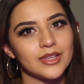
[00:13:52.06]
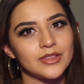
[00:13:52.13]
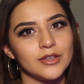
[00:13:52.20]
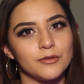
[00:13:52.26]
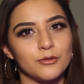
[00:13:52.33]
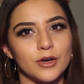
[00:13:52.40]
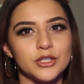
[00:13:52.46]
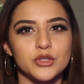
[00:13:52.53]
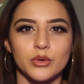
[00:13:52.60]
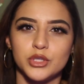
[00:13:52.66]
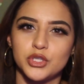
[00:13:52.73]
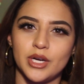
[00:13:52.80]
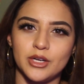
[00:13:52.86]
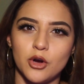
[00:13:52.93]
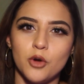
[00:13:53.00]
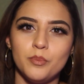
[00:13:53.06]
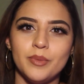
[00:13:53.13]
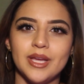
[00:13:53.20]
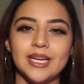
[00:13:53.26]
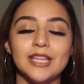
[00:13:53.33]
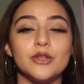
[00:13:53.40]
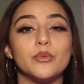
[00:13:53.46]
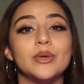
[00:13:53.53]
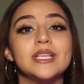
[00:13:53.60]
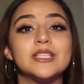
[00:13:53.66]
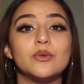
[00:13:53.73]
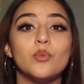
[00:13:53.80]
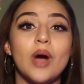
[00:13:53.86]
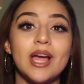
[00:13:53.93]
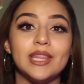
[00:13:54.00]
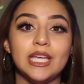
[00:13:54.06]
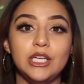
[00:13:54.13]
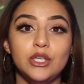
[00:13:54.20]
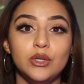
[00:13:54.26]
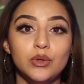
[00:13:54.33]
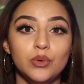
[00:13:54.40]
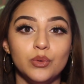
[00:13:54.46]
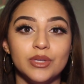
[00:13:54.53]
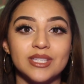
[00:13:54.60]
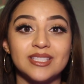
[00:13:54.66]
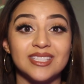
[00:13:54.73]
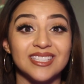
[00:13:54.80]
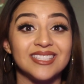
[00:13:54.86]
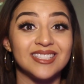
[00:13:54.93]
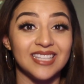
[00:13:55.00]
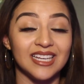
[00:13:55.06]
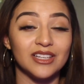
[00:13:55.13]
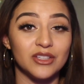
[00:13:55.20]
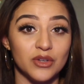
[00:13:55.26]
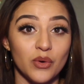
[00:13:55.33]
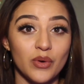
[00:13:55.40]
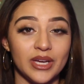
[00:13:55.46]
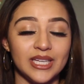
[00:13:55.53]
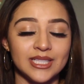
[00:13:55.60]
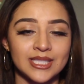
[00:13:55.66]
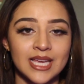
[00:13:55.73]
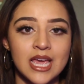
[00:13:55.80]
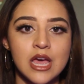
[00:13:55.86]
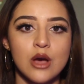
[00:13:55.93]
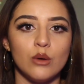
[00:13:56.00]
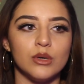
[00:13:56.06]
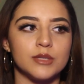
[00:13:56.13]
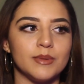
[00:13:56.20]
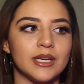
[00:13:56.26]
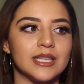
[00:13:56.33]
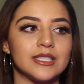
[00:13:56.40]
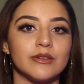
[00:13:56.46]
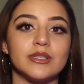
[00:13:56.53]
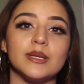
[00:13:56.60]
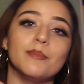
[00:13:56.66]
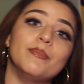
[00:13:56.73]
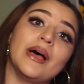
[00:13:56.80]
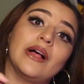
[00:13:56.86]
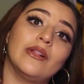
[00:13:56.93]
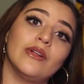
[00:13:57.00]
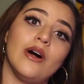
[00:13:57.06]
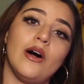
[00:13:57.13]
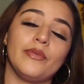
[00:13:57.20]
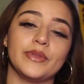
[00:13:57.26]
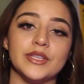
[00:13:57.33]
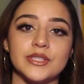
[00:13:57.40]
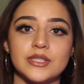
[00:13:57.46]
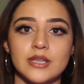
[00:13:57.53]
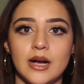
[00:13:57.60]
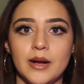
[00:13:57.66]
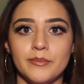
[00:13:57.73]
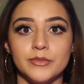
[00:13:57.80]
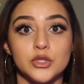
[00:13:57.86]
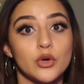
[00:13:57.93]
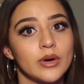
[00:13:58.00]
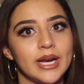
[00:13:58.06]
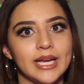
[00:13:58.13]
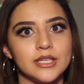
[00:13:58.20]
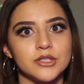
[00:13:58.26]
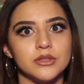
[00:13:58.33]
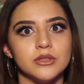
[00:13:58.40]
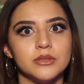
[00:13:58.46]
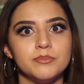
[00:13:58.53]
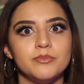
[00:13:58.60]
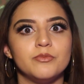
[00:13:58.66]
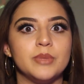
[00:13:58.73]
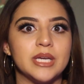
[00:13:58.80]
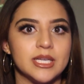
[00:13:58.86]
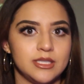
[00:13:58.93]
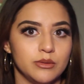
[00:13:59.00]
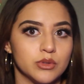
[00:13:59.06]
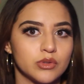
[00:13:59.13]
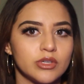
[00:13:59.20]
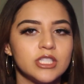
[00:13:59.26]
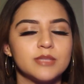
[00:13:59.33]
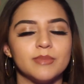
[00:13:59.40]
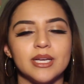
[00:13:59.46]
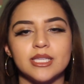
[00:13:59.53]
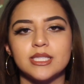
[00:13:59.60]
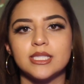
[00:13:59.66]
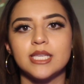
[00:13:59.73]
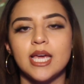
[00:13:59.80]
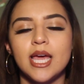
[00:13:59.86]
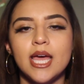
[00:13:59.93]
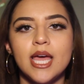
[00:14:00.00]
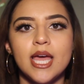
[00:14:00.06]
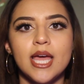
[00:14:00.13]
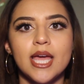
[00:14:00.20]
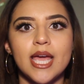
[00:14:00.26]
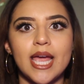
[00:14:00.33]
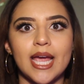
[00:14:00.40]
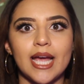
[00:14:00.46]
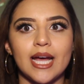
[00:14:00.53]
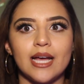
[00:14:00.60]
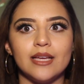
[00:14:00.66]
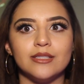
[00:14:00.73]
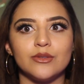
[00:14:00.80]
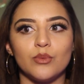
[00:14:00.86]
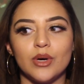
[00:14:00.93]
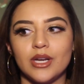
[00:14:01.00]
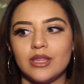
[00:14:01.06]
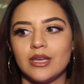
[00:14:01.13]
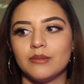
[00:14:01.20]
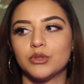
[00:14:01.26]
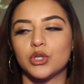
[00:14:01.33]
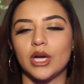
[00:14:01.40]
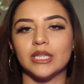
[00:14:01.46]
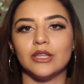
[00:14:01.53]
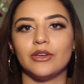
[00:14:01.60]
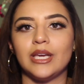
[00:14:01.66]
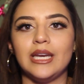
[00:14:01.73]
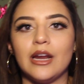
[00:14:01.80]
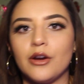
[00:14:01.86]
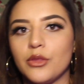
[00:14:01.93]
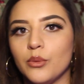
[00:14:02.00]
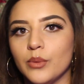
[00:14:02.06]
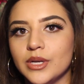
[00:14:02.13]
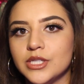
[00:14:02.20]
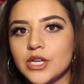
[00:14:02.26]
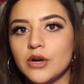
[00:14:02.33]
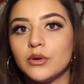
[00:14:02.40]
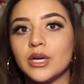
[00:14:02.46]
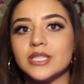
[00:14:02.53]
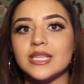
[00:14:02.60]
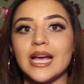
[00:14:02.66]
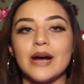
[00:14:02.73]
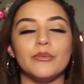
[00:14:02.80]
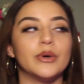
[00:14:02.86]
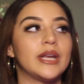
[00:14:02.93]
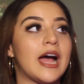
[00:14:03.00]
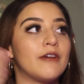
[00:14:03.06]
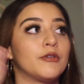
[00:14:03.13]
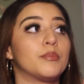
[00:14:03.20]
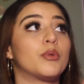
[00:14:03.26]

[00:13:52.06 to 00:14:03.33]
the front door trying to open. And the reason why they knew this distinct noise was because there's a bell on this door handle, because it was Christmas. And one of them tried looking out of the window because they would have a